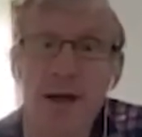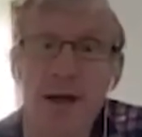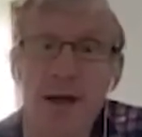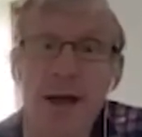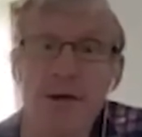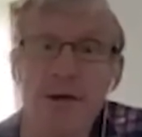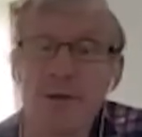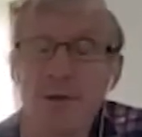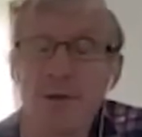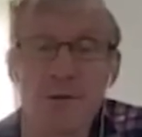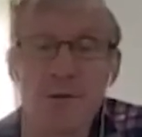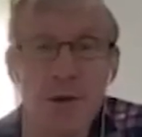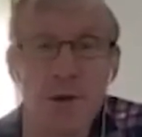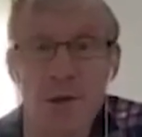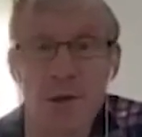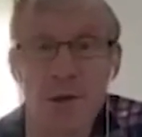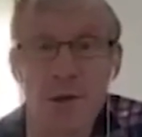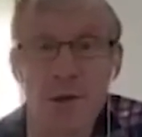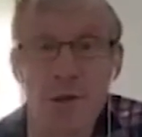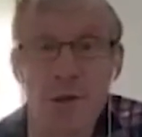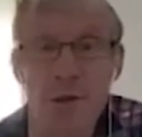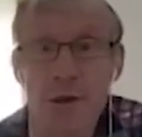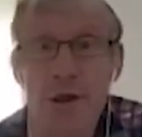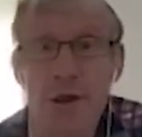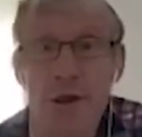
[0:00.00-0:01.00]
If you think of
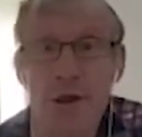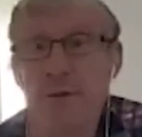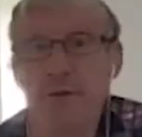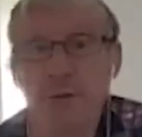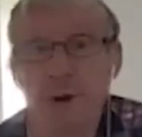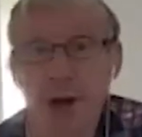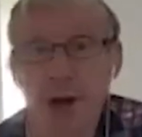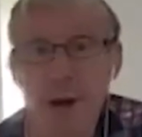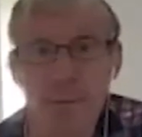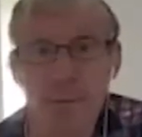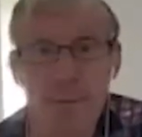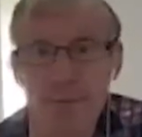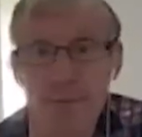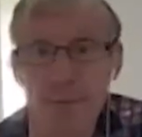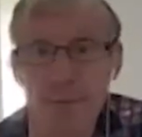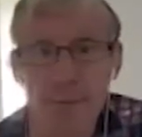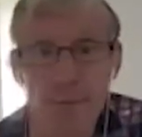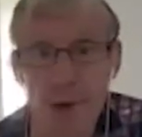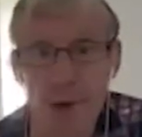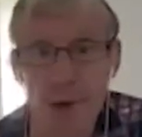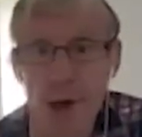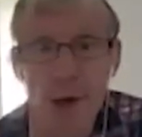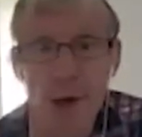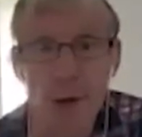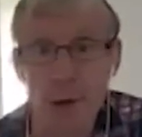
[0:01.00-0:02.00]
lowland
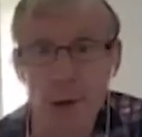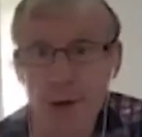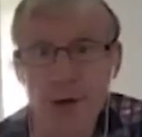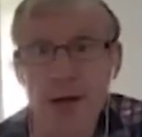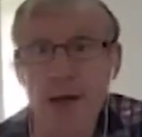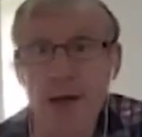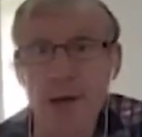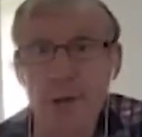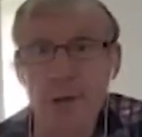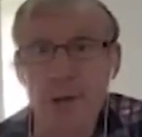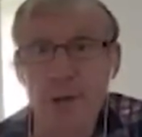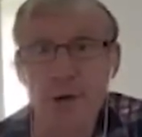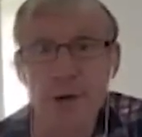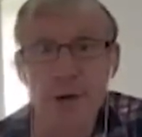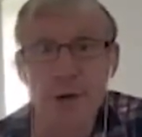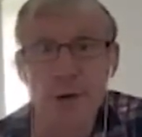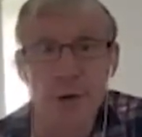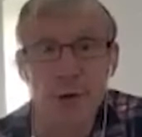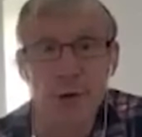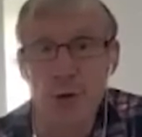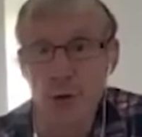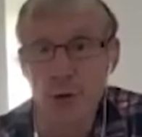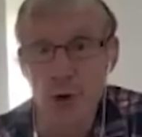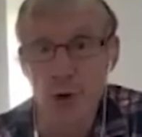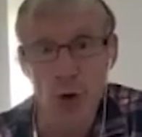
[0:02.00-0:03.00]
heathland or
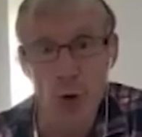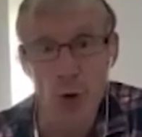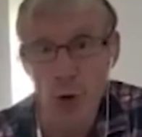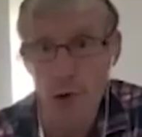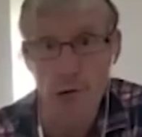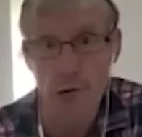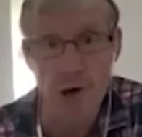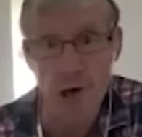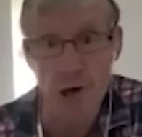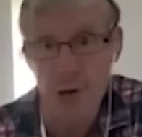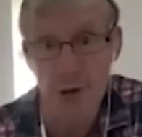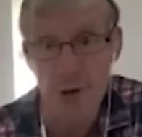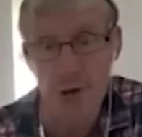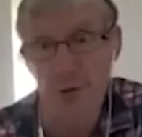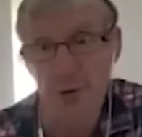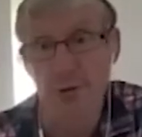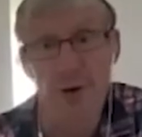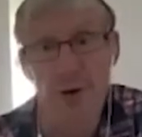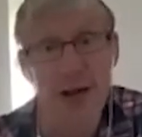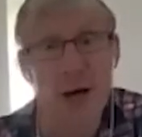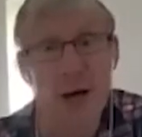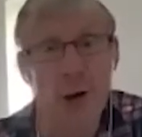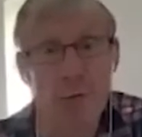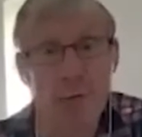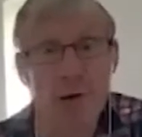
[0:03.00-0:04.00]
chalk grassland,
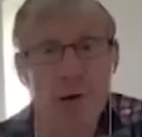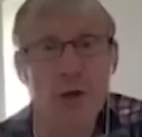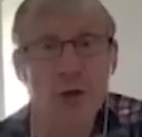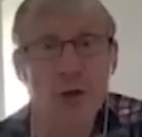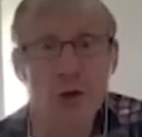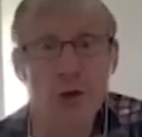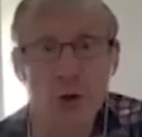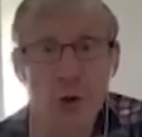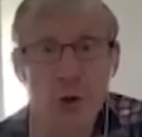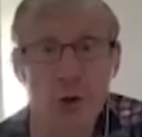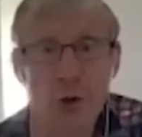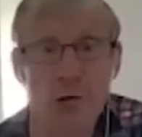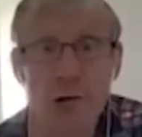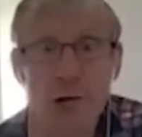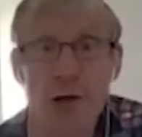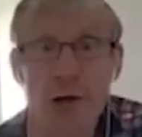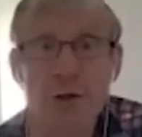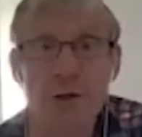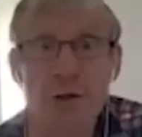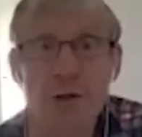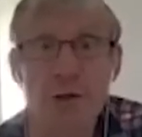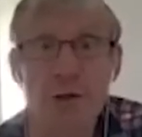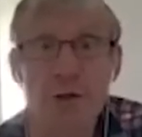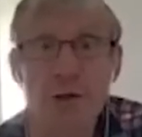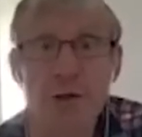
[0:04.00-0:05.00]
flower-rich chalk
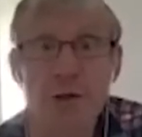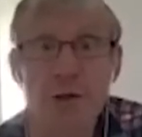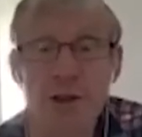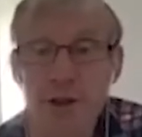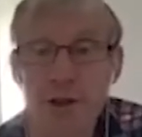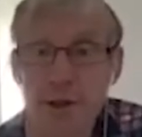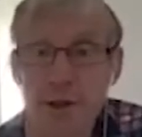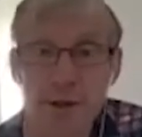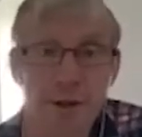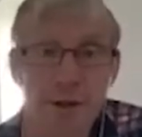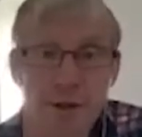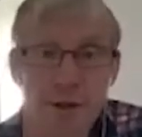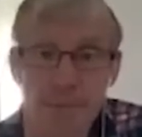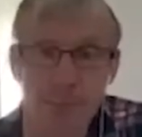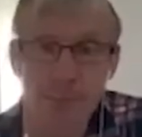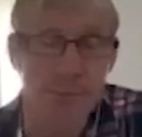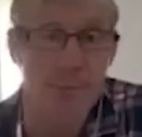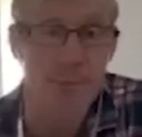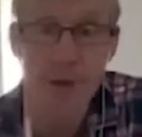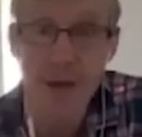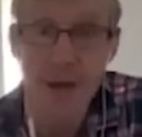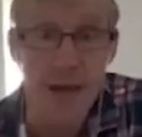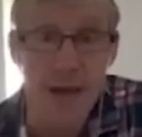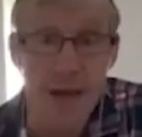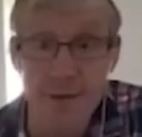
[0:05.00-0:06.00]
grassland,
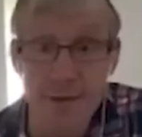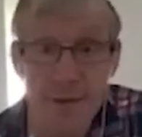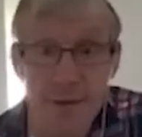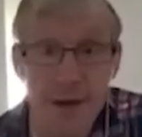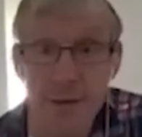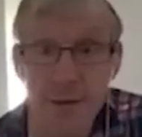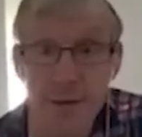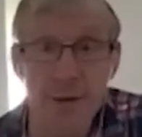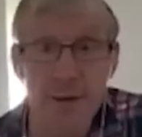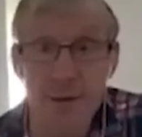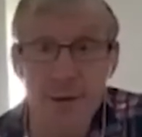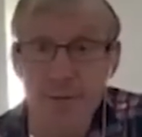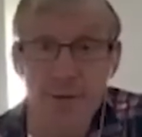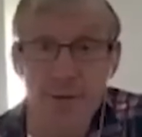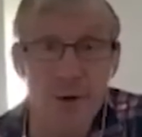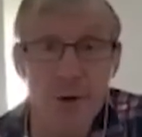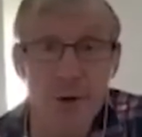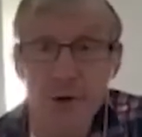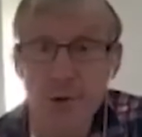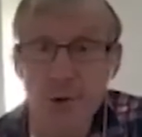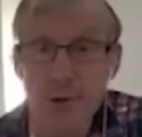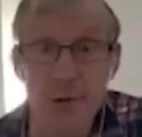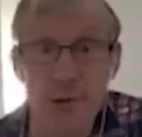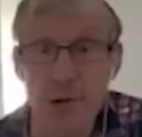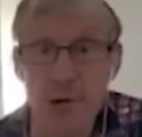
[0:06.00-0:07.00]
heaving with
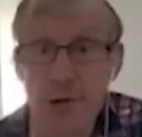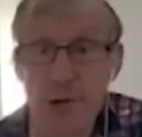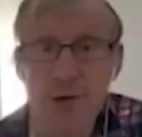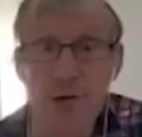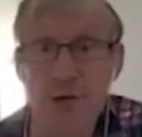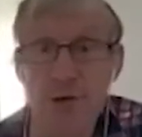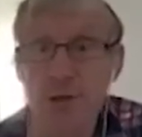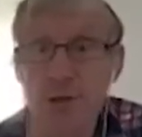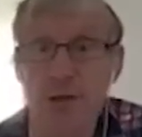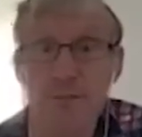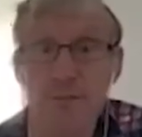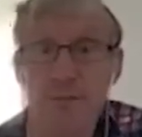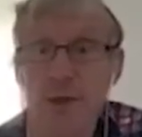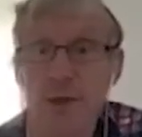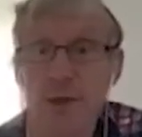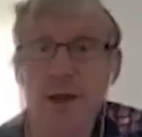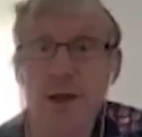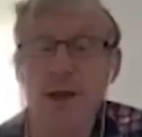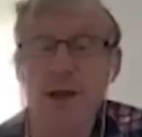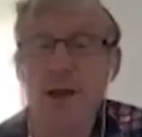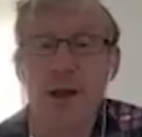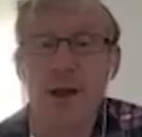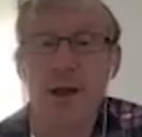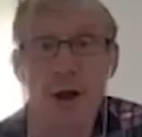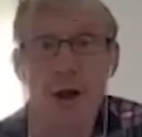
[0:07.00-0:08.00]
invertebrates and,
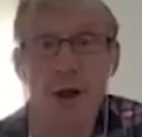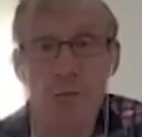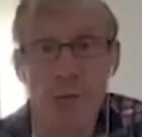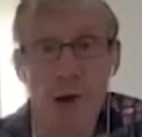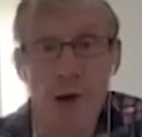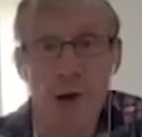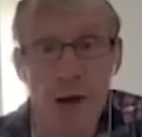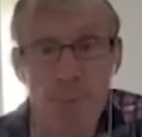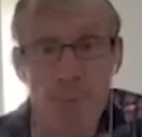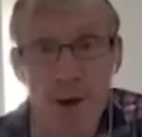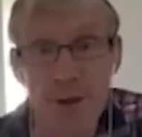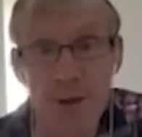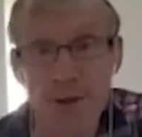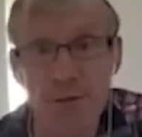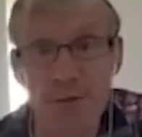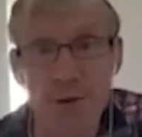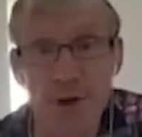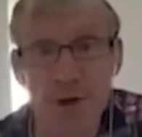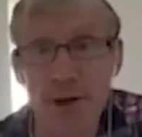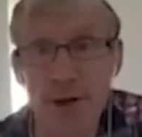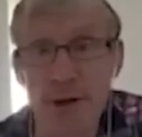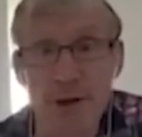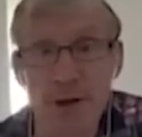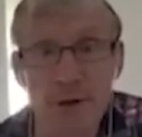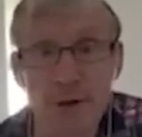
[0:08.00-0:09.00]
you know, rare
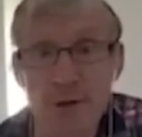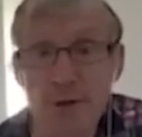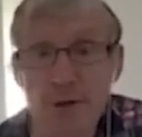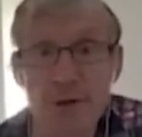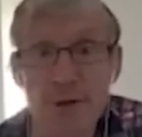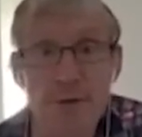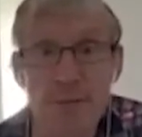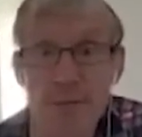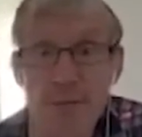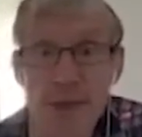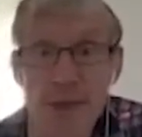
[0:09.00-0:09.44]
butterflies, and